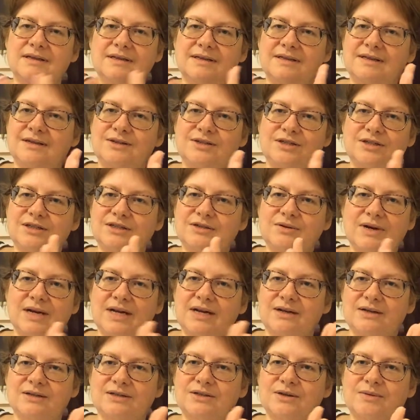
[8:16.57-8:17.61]
They're just
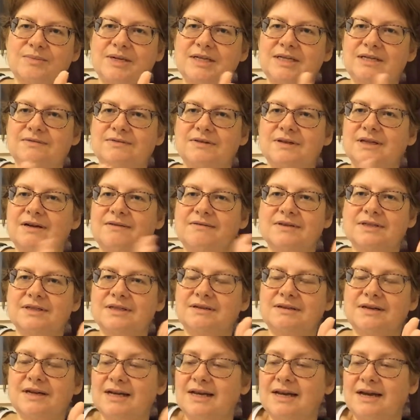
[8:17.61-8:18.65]
great on so many different levels.
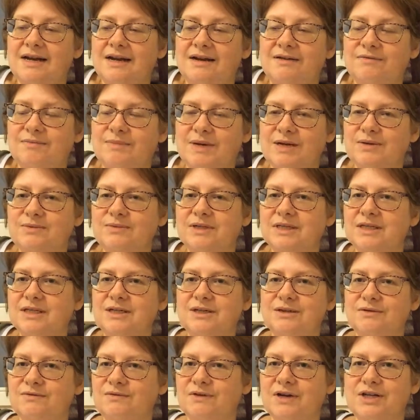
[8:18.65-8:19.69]
Again, I've made really
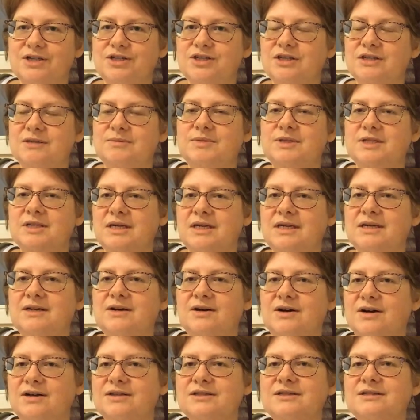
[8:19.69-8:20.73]
good friendships in
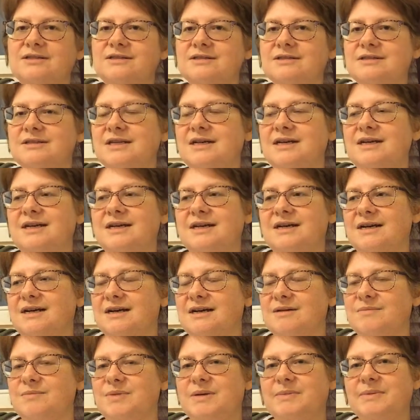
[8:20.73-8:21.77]
hostels,
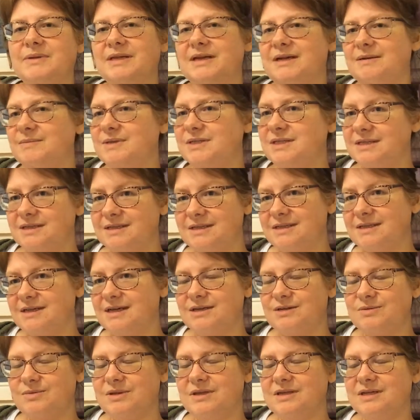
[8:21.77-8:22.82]
people that I'm still in
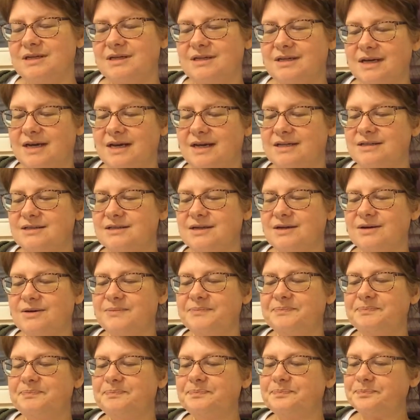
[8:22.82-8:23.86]
touch with today.
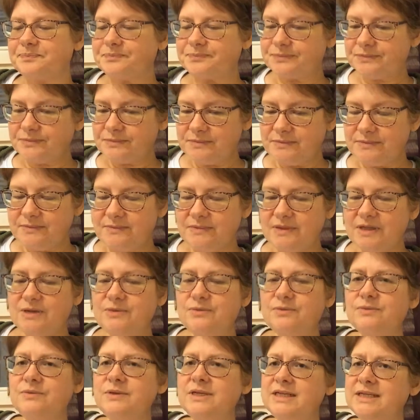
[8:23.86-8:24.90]
So
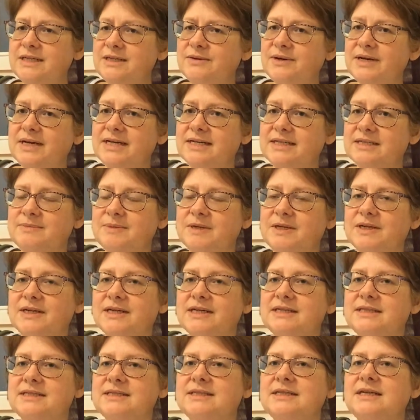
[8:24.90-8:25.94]
really great
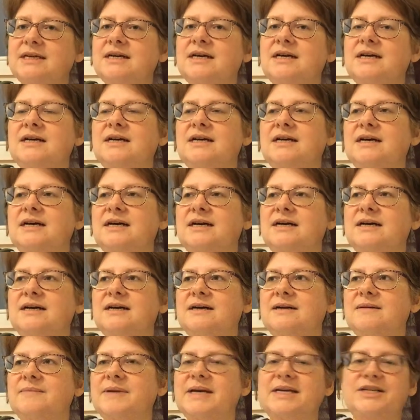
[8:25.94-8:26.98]
experience,
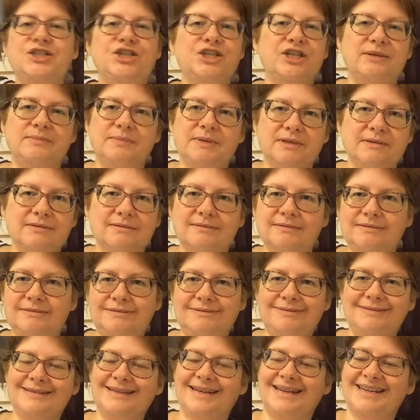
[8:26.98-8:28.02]
and cheap,
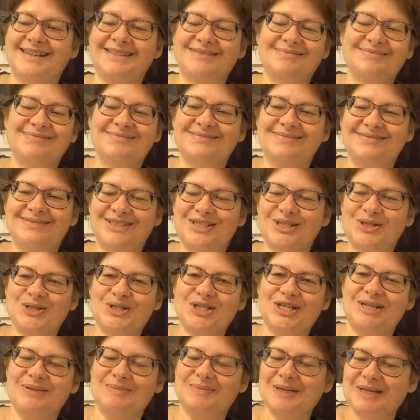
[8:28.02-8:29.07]
like dirt
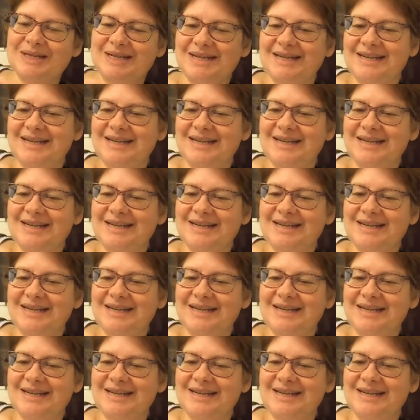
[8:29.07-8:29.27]
cheap.